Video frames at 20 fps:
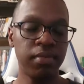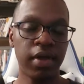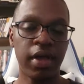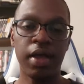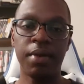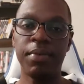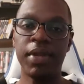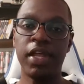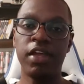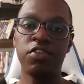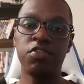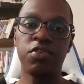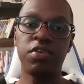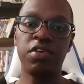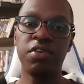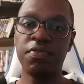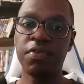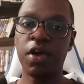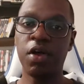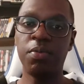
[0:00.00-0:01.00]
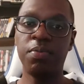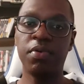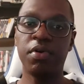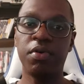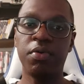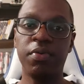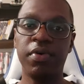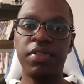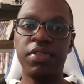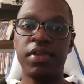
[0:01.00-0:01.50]
I'm an Android
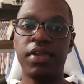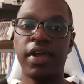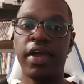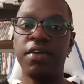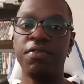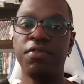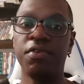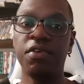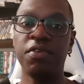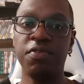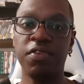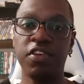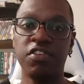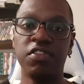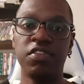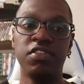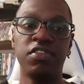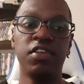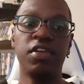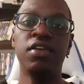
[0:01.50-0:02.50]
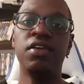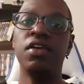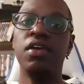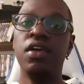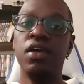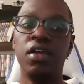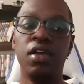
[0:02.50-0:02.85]
developer with an eye for efficiency,